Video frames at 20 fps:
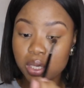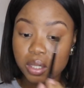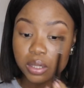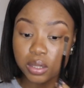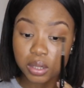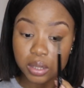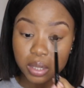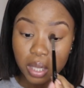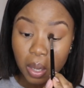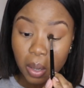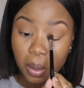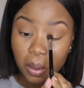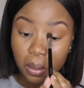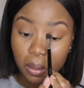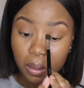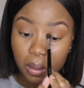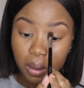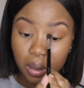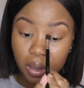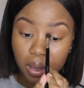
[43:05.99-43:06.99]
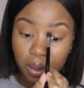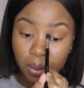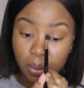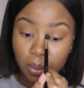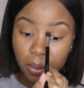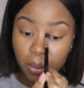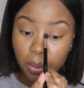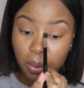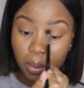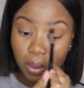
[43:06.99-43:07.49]
So I was like, oh, okay,
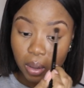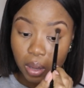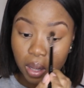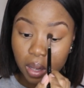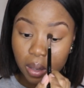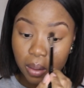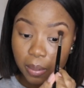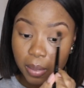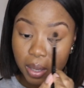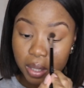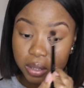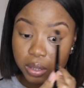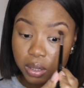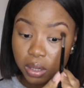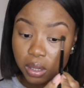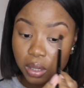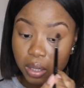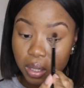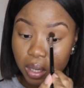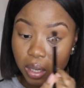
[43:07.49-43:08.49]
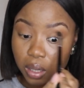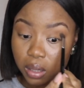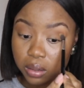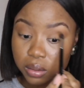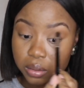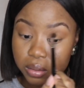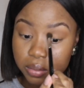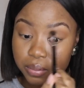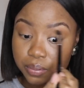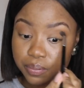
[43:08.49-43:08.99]
cool, I'll check it
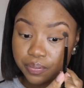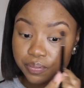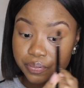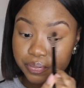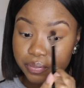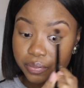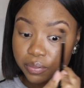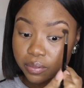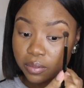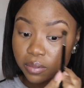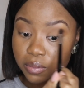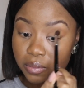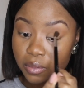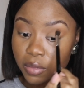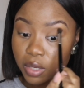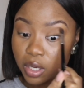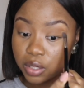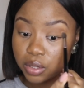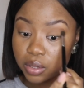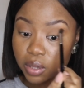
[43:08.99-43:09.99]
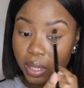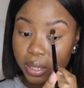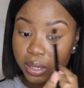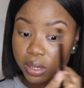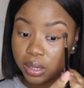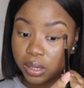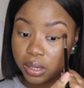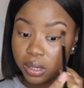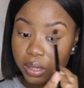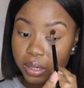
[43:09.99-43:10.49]
out. So I
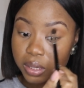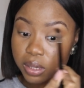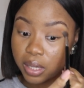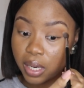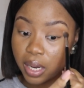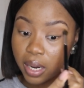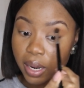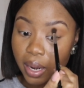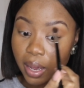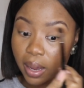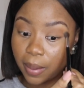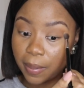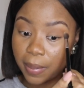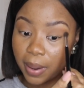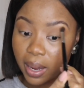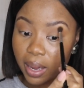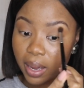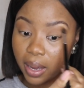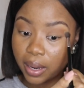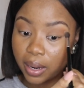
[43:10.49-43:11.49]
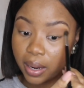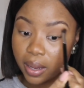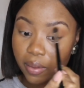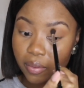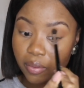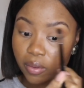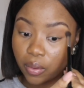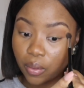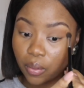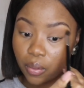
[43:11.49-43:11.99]
did, and I applied,
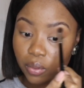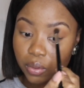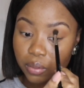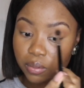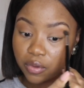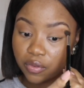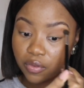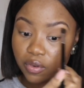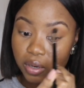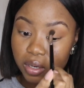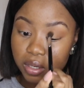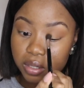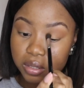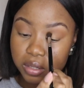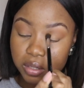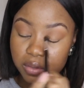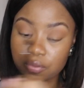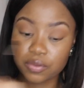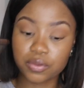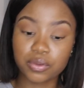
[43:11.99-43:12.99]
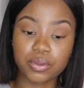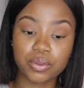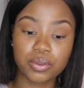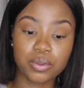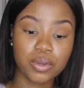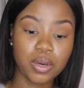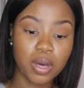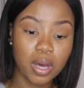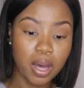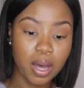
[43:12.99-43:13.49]
and they called me for an interview.